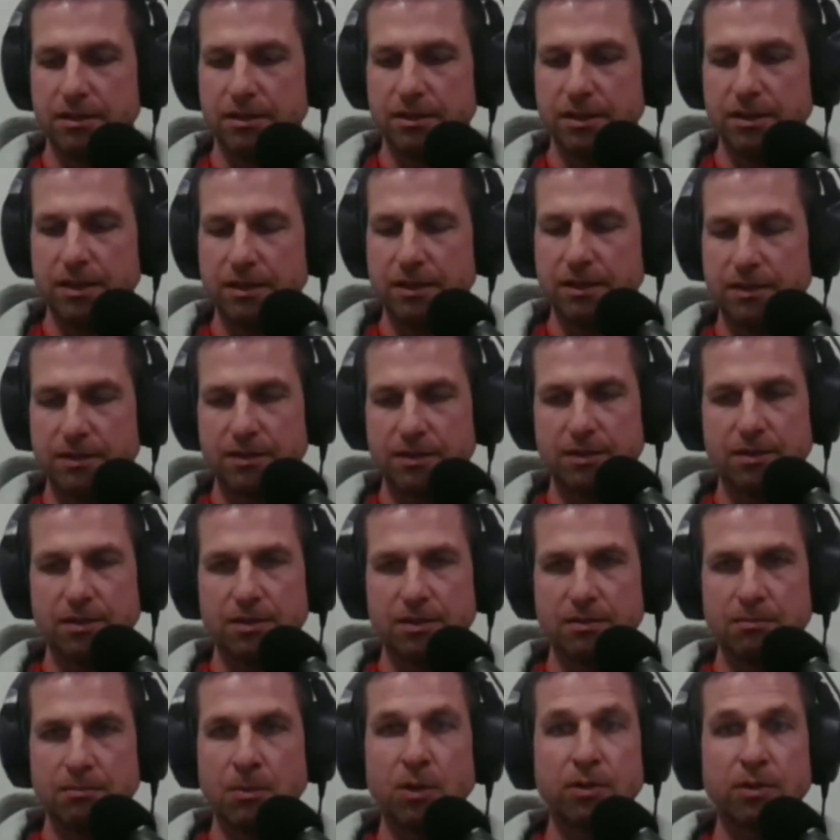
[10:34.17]
it's
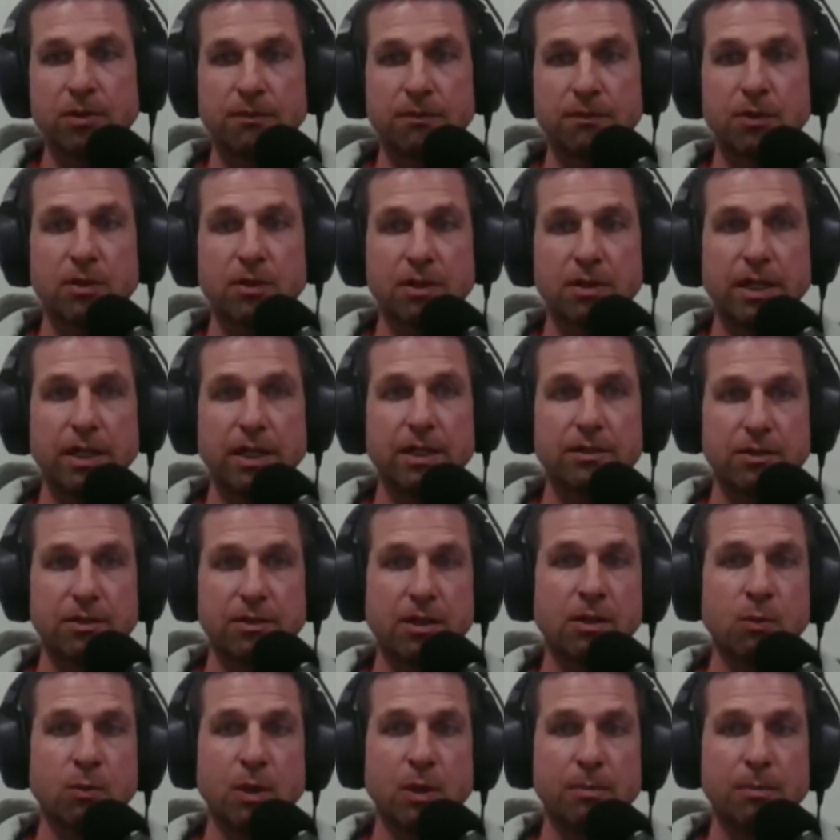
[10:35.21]
most of her clients
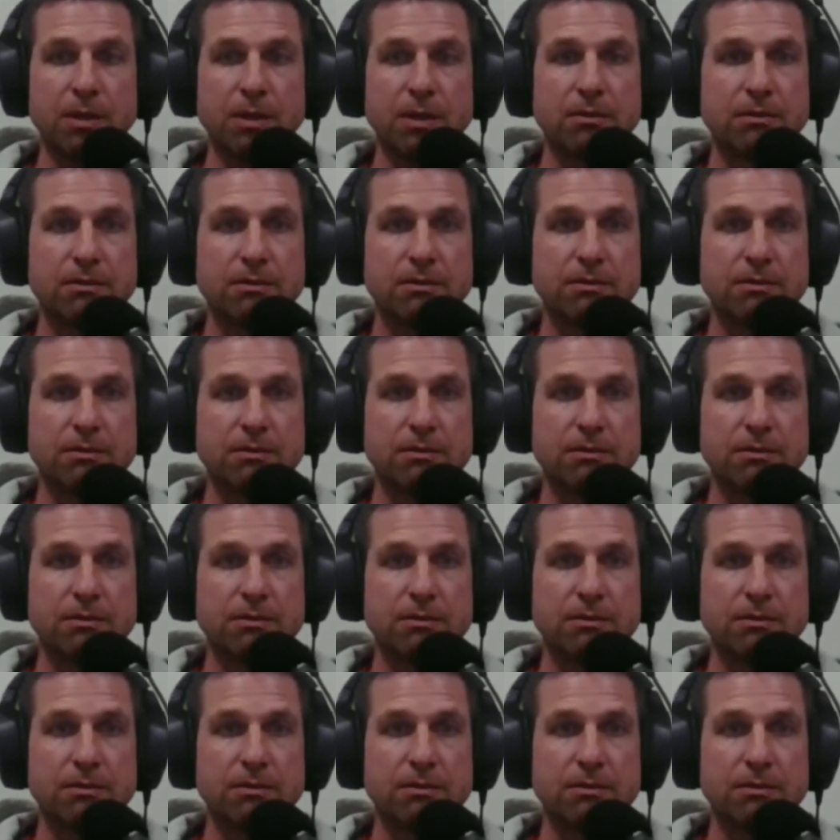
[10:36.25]
are women,